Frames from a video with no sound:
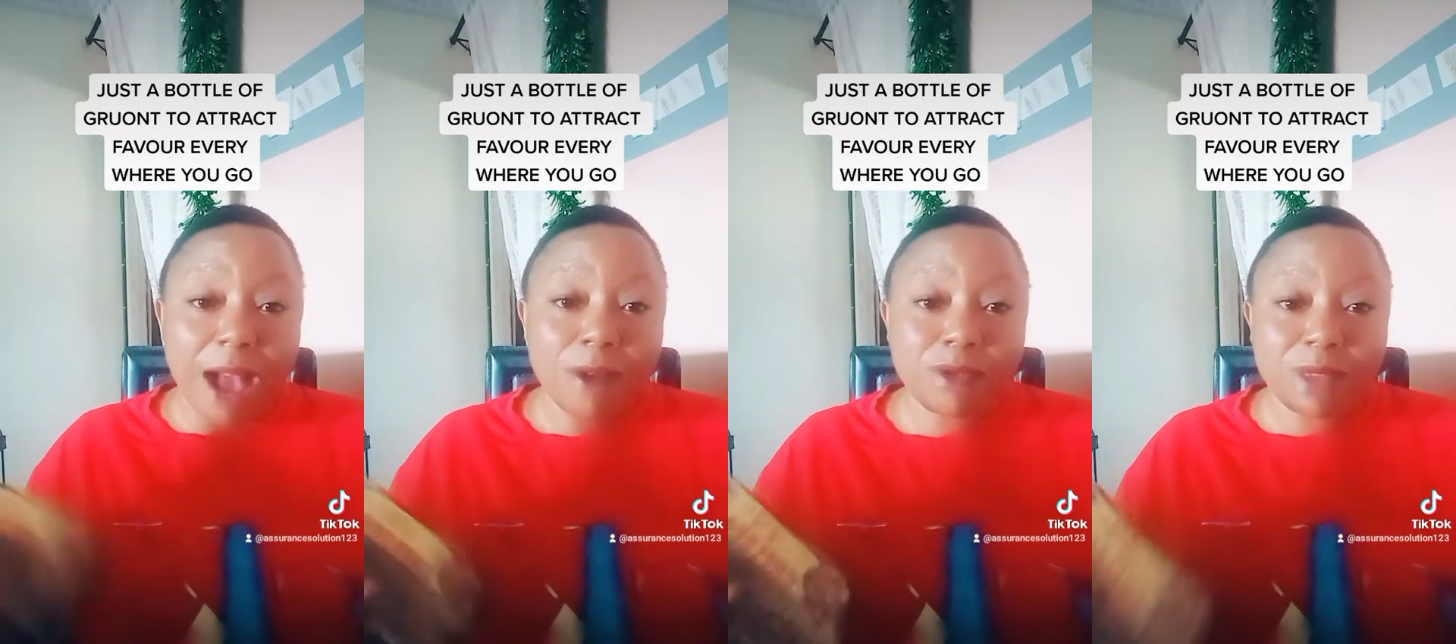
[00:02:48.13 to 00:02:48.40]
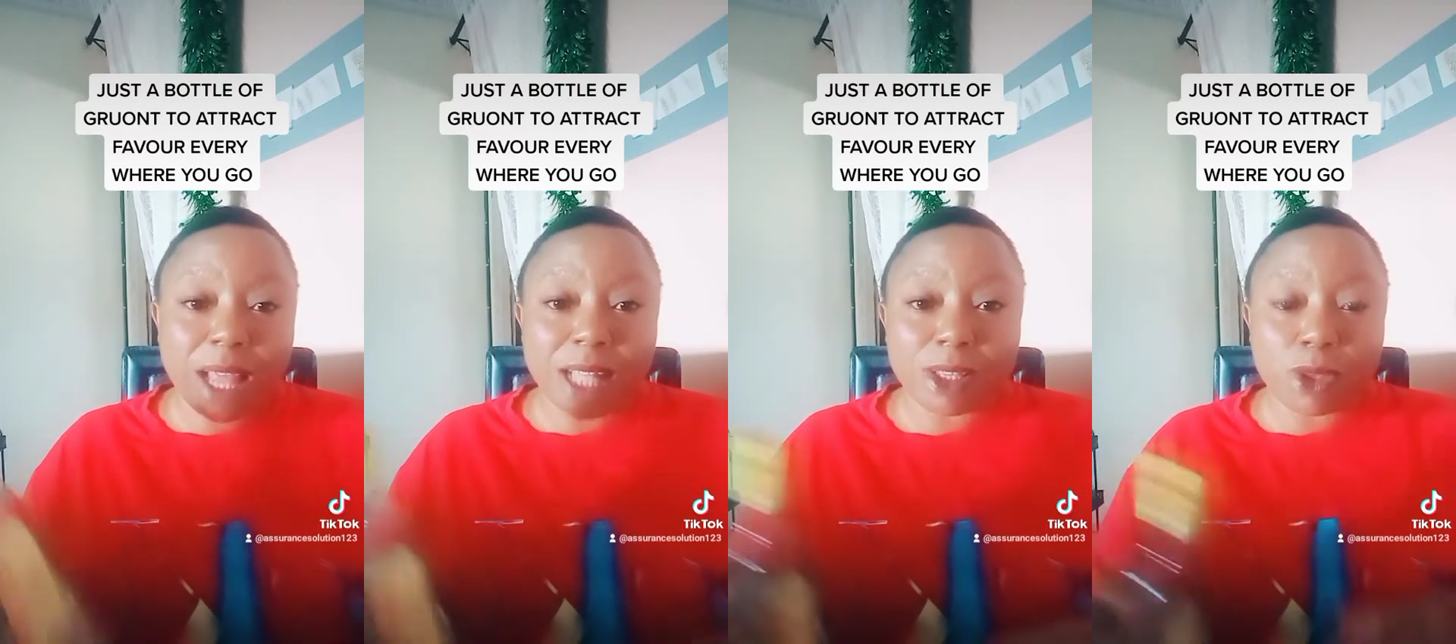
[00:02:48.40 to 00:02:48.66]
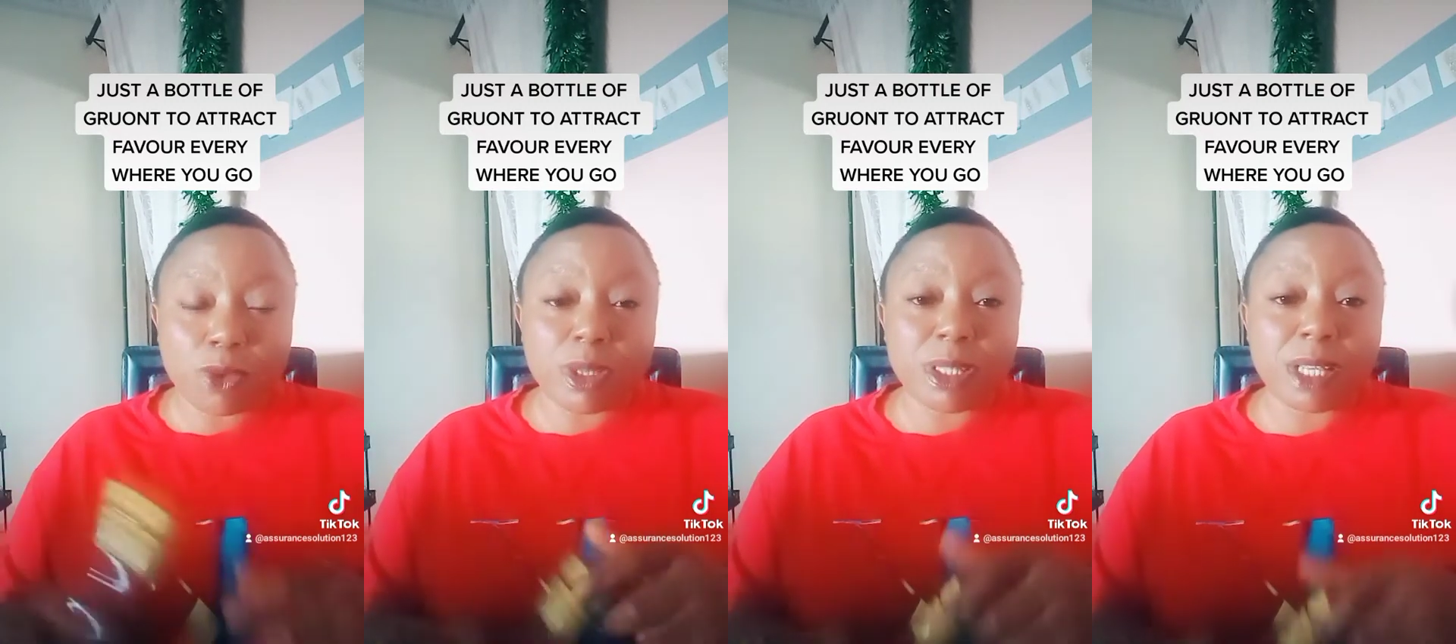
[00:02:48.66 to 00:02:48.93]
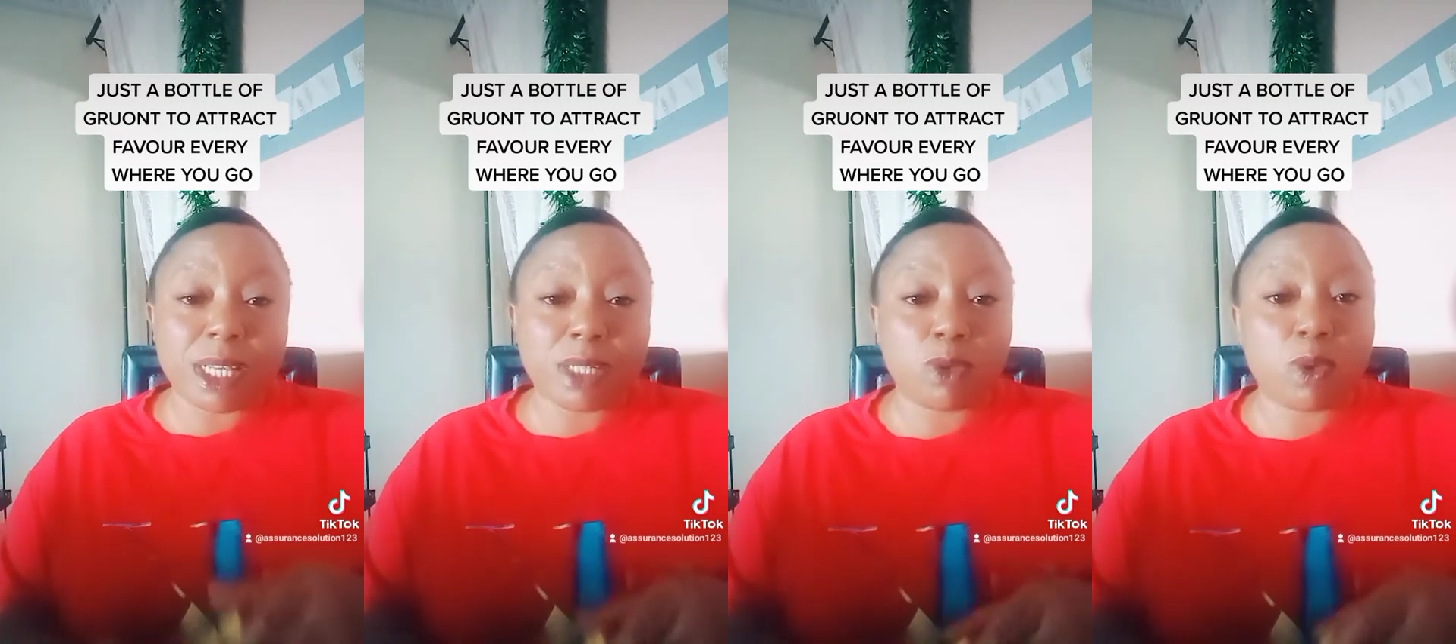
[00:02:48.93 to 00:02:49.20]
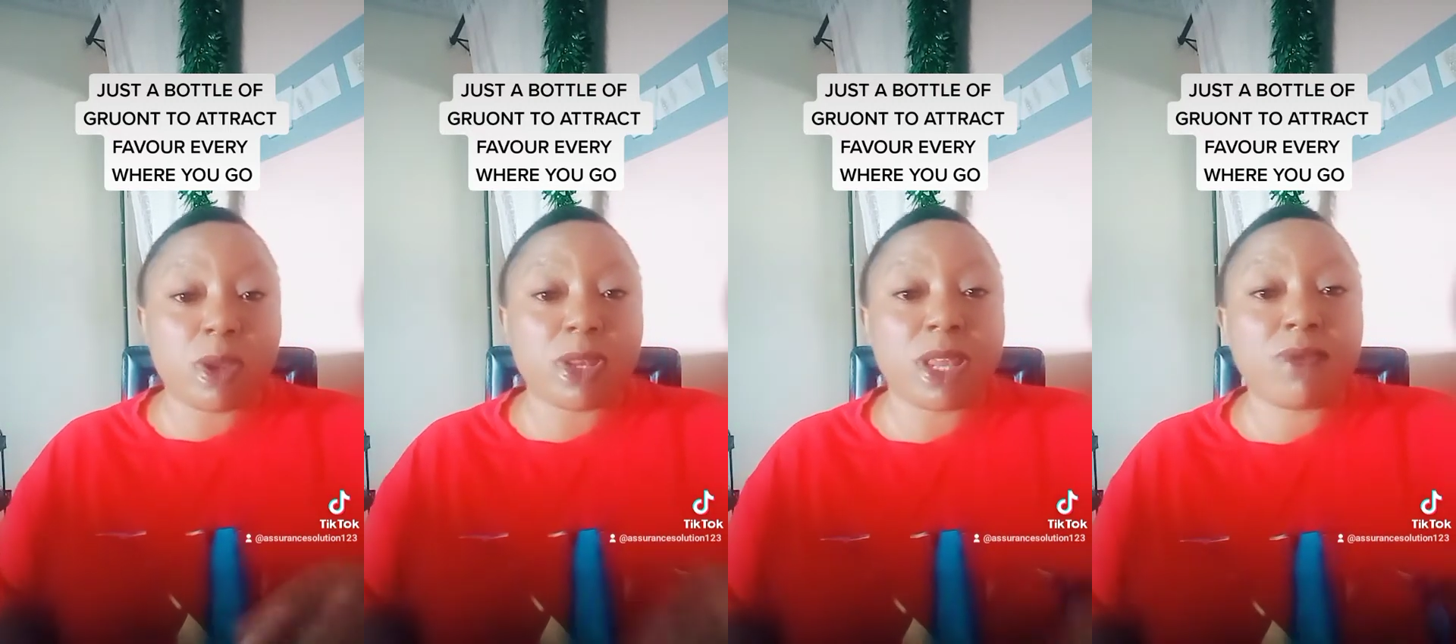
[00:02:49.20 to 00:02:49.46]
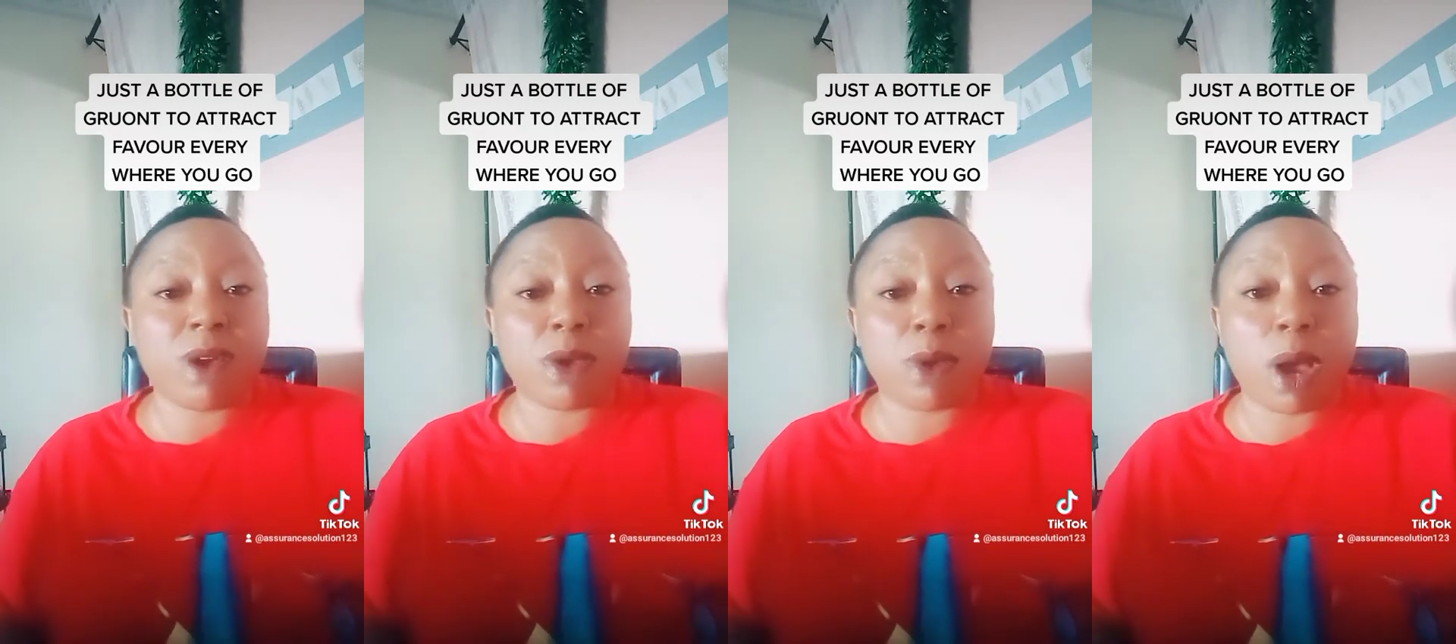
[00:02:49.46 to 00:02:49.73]
After 3 days,
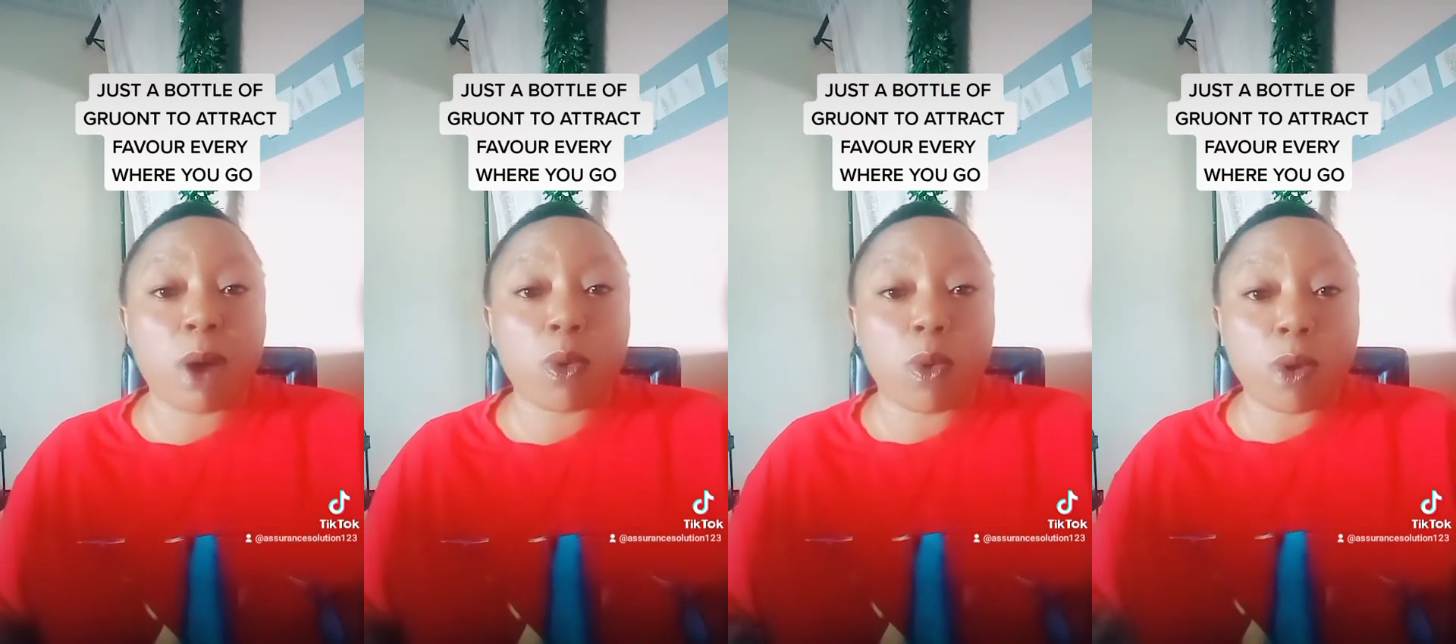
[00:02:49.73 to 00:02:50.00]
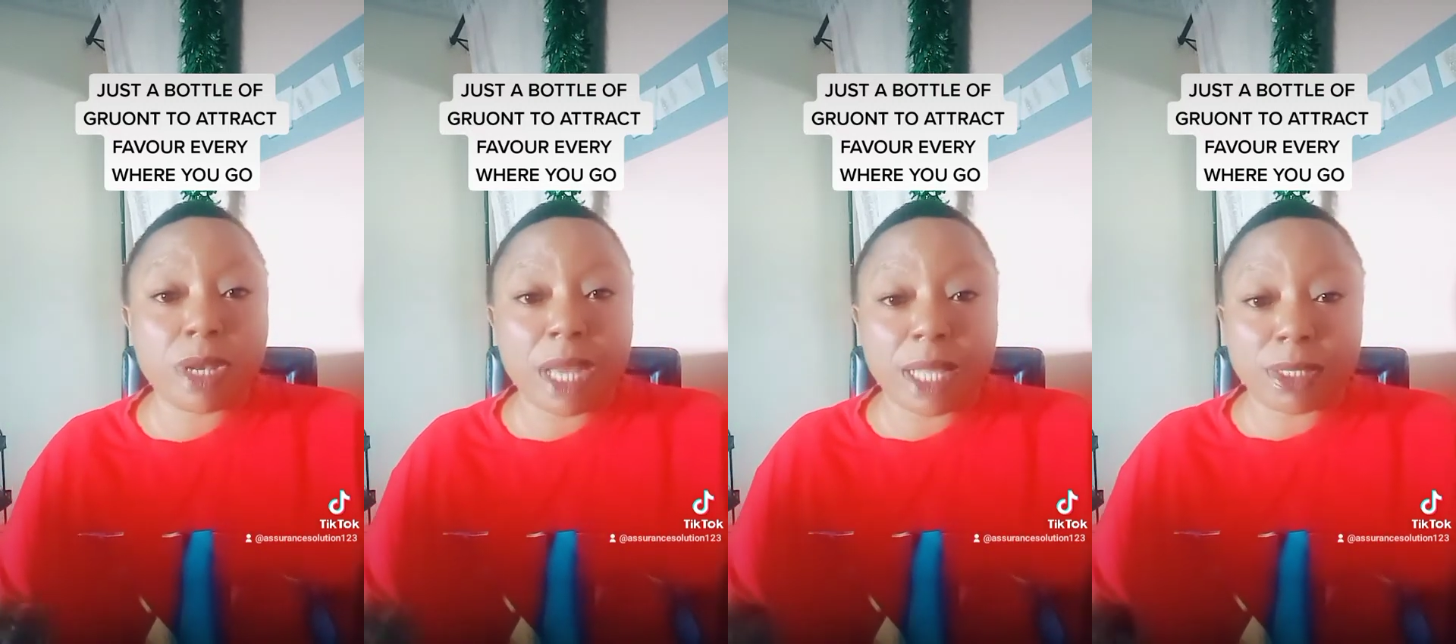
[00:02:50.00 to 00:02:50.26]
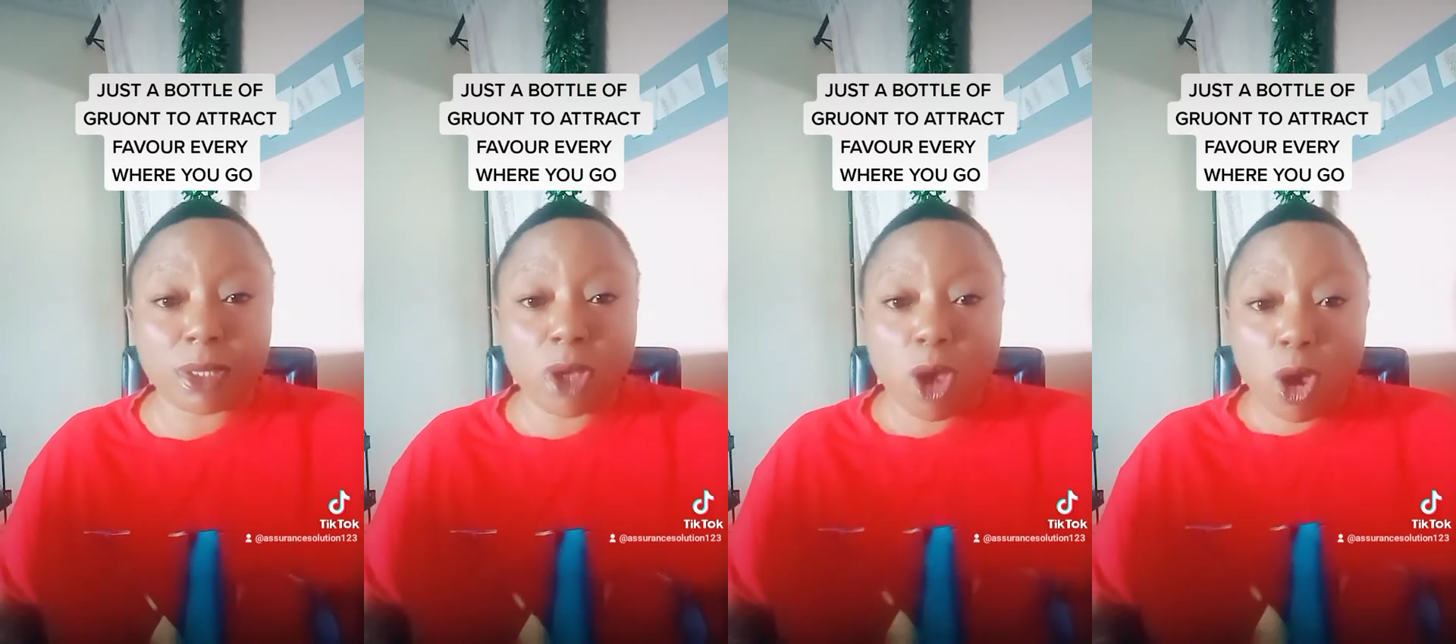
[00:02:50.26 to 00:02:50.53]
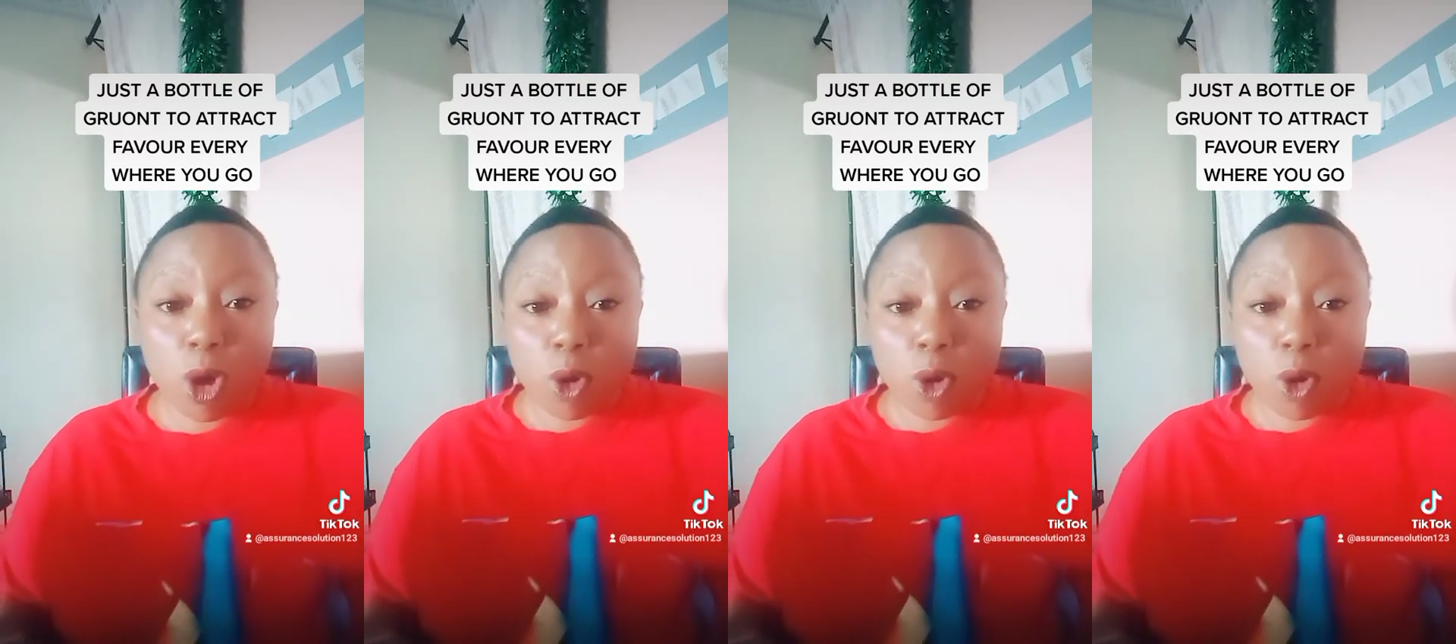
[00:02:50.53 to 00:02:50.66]
whenever you are going out,